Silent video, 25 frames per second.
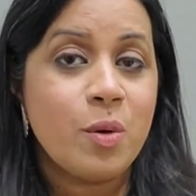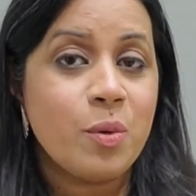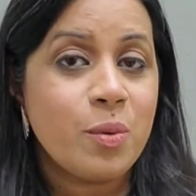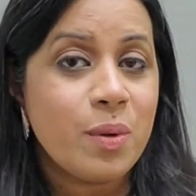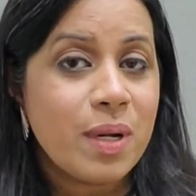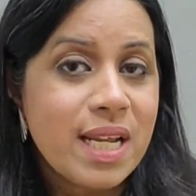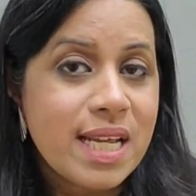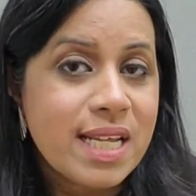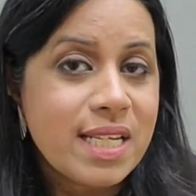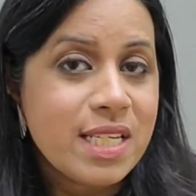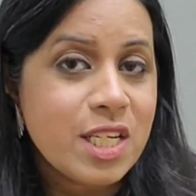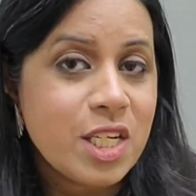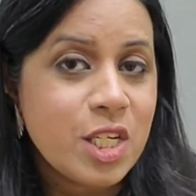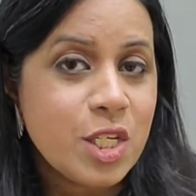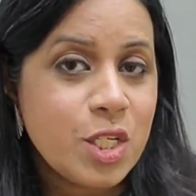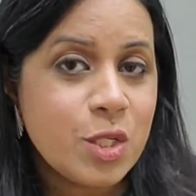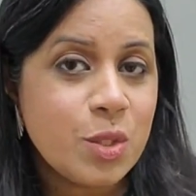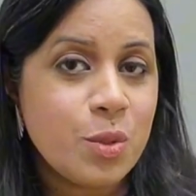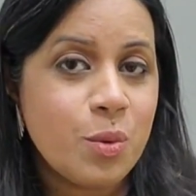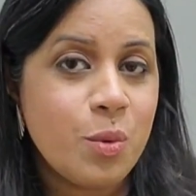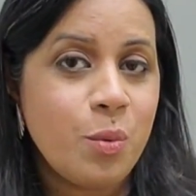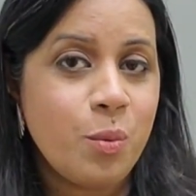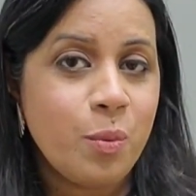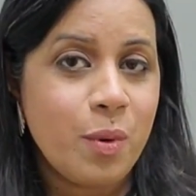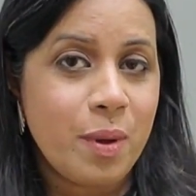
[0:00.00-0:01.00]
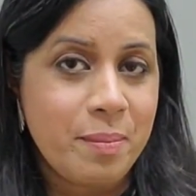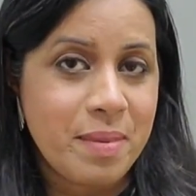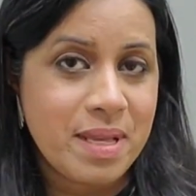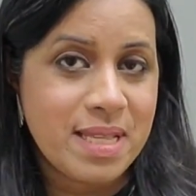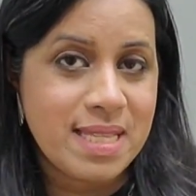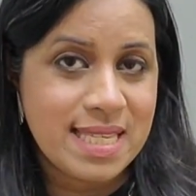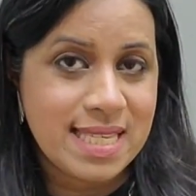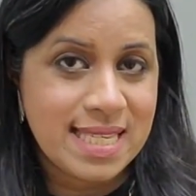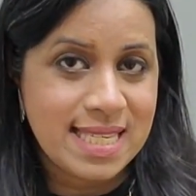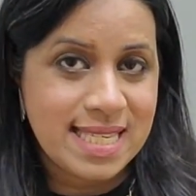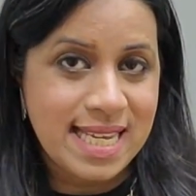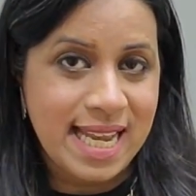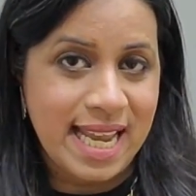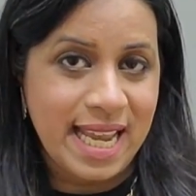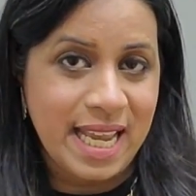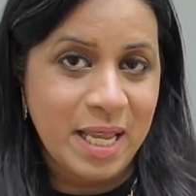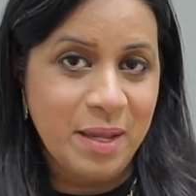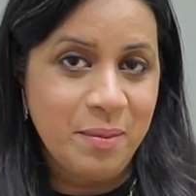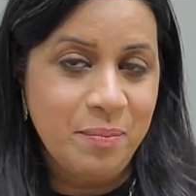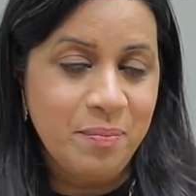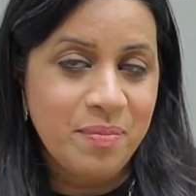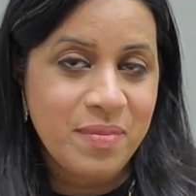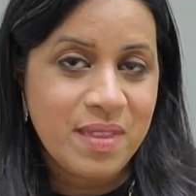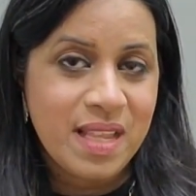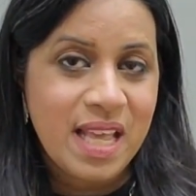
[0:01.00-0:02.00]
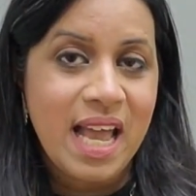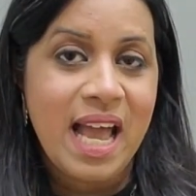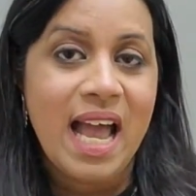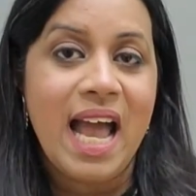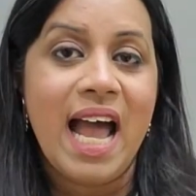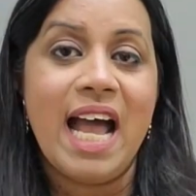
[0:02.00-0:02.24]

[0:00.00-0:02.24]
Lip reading: related to Women's Day